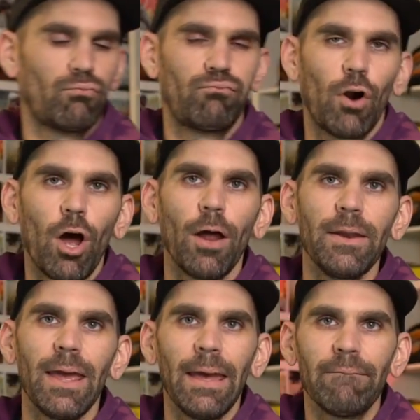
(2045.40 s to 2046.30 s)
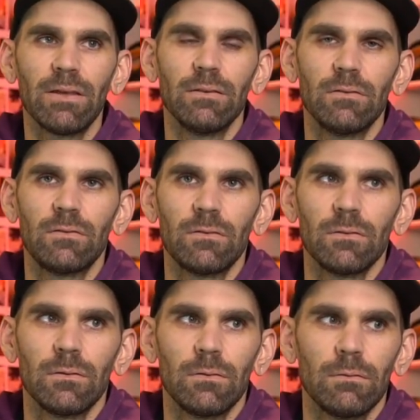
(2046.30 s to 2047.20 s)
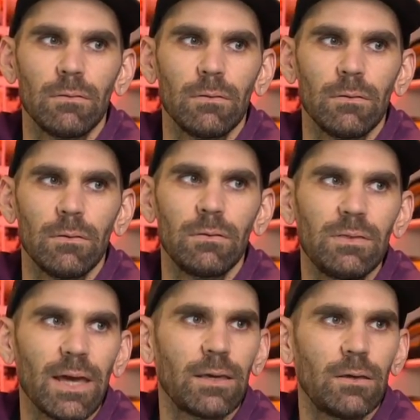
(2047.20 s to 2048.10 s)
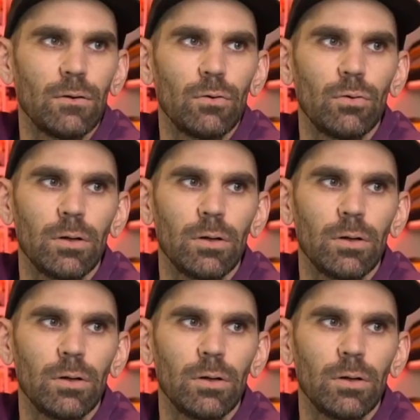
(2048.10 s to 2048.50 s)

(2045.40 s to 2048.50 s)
Braun Evans, thank you.